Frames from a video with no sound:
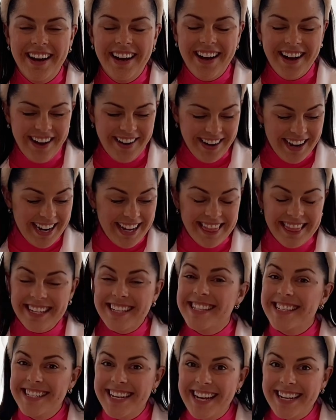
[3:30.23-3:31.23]
All right,
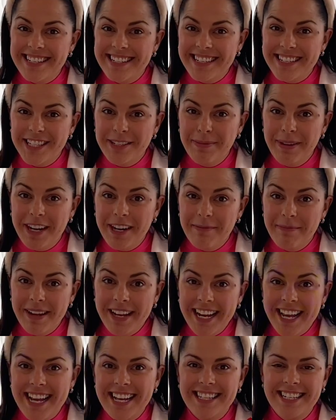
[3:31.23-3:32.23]
this next
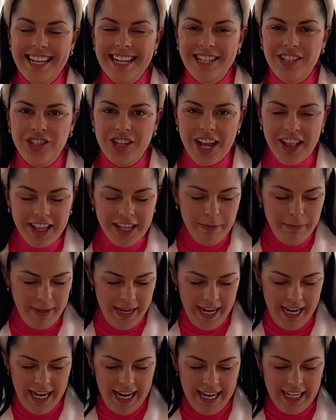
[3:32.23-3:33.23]
experiment is a jelly
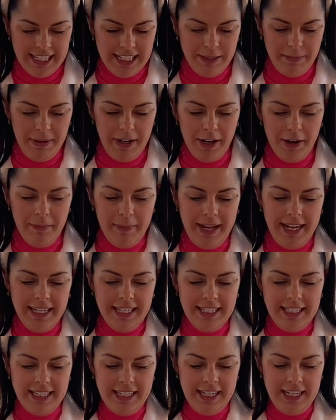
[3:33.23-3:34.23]
bean experiment.
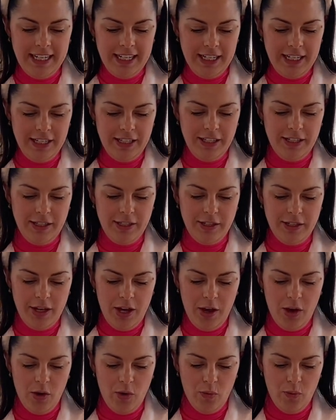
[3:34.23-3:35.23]

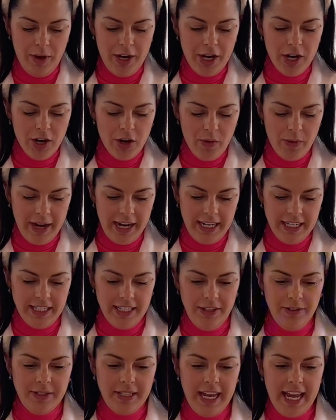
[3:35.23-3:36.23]
So we are going
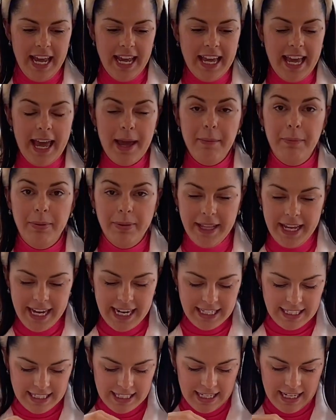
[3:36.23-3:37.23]
to take a
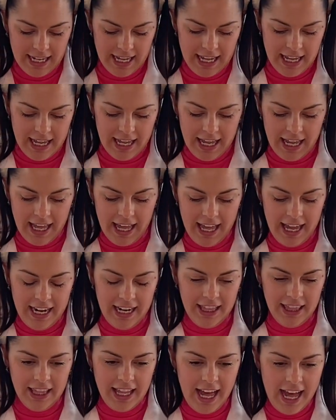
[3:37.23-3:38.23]
plate and
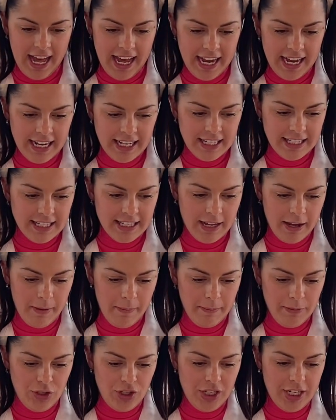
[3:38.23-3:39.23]
line some
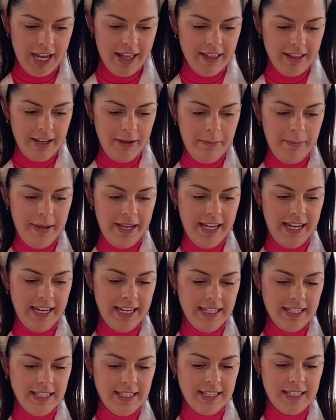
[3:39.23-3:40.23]
jelly
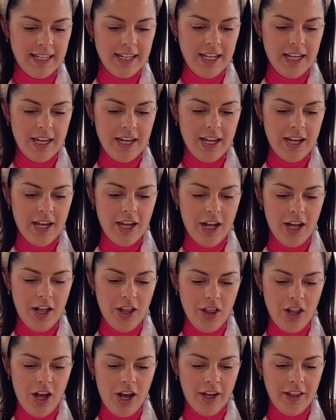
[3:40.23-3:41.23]
beans
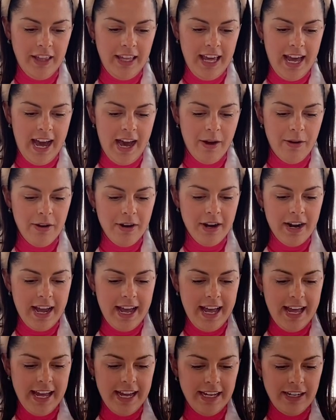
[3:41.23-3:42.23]
along the outer
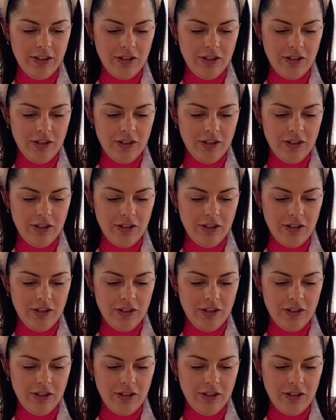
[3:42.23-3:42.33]
edge.